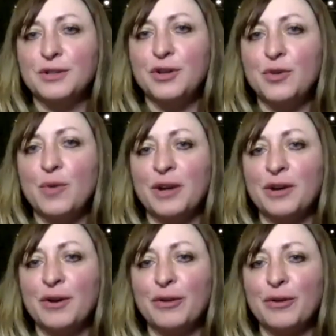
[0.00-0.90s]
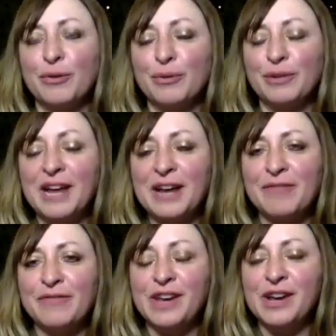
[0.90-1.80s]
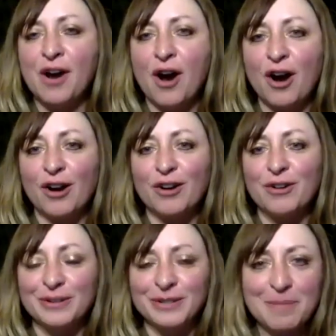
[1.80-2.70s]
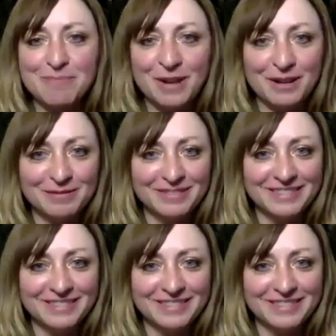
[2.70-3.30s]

you want to go there through like V R or something?